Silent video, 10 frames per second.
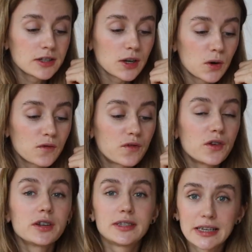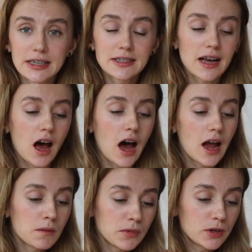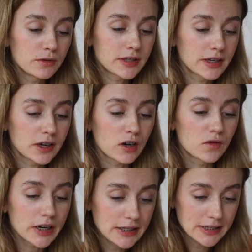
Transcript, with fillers: So for this, I'm using read